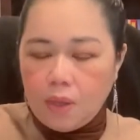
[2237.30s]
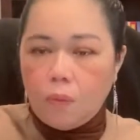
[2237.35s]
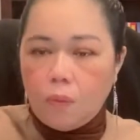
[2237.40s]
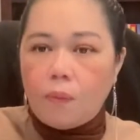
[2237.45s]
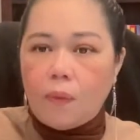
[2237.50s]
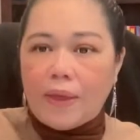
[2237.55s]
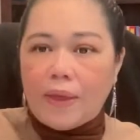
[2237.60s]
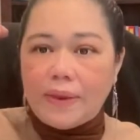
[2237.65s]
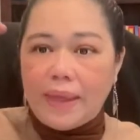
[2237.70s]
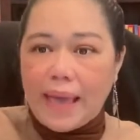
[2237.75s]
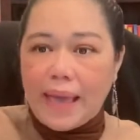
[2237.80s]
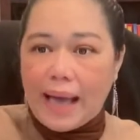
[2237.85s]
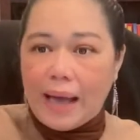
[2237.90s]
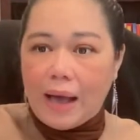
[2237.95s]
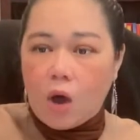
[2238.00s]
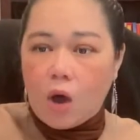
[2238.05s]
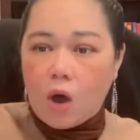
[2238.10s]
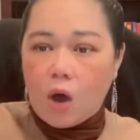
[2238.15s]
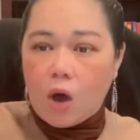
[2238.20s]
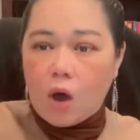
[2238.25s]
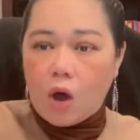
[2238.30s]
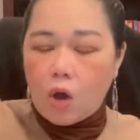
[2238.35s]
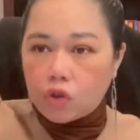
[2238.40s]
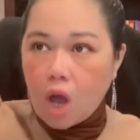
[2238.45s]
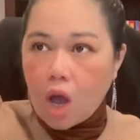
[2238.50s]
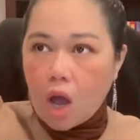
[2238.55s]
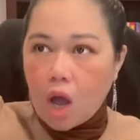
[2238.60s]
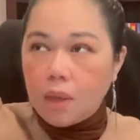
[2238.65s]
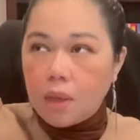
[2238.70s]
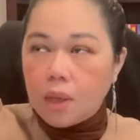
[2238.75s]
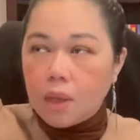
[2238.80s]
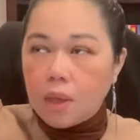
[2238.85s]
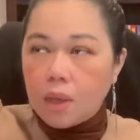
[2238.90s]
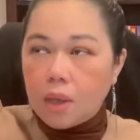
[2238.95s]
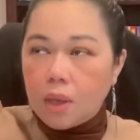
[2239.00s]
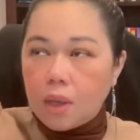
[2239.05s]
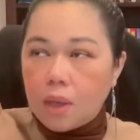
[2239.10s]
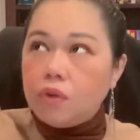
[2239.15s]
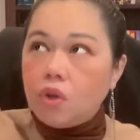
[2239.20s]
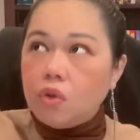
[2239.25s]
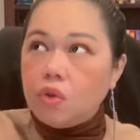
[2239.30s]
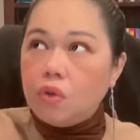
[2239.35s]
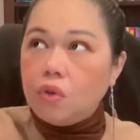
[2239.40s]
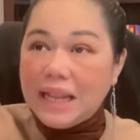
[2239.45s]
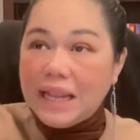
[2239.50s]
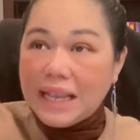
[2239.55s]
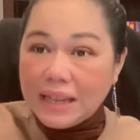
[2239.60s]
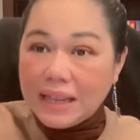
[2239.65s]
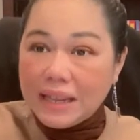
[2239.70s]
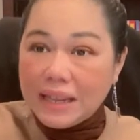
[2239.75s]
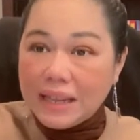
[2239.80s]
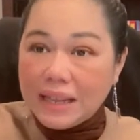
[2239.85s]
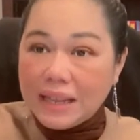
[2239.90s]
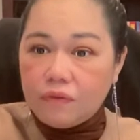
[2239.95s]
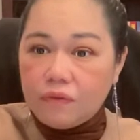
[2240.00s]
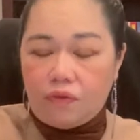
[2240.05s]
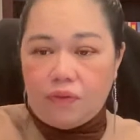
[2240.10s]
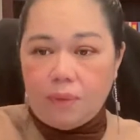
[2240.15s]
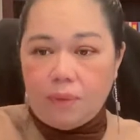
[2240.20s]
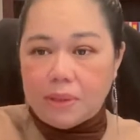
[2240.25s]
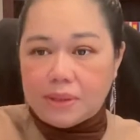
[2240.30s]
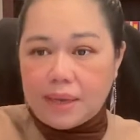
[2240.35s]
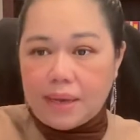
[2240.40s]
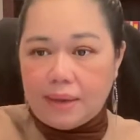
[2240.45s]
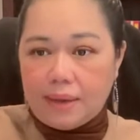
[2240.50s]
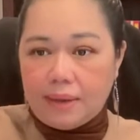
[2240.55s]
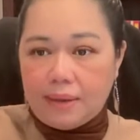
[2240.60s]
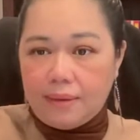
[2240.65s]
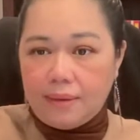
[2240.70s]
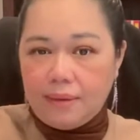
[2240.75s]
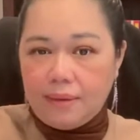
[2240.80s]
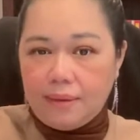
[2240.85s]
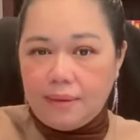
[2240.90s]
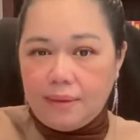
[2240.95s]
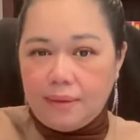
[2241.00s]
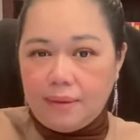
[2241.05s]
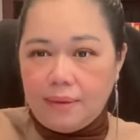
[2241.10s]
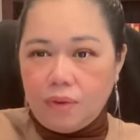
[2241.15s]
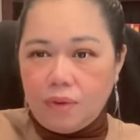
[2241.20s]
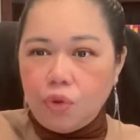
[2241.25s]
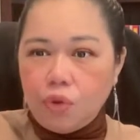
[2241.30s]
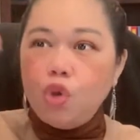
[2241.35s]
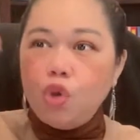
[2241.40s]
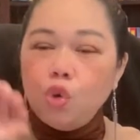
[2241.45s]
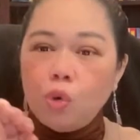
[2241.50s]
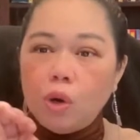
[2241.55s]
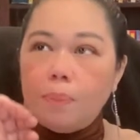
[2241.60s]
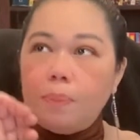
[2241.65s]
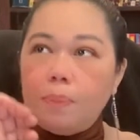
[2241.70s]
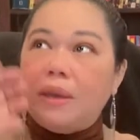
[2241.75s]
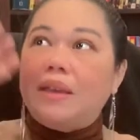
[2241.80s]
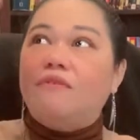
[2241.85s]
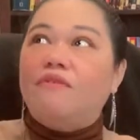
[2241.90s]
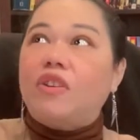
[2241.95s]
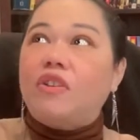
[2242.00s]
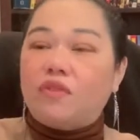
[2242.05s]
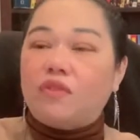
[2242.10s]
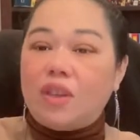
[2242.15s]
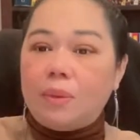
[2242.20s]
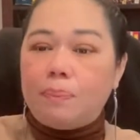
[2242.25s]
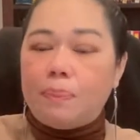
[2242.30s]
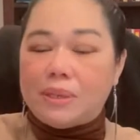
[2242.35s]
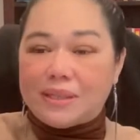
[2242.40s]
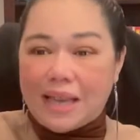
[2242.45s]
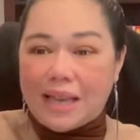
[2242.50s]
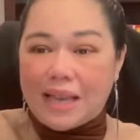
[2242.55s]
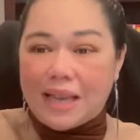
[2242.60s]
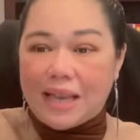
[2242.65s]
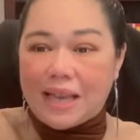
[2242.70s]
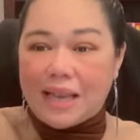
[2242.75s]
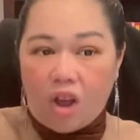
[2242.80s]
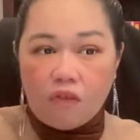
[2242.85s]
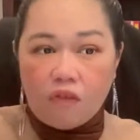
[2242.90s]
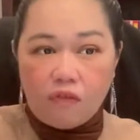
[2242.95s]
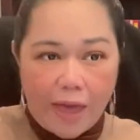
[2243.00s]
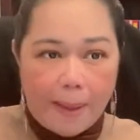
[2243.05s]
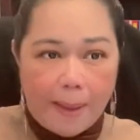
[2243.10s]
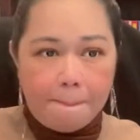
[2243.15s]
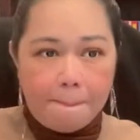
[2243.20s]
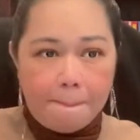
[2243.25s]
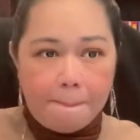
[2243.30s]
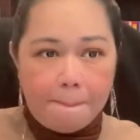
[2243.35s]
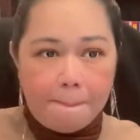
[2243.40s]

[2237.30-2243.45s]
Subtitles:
When they are on top, even though you learn 50%, you will be 50% of them.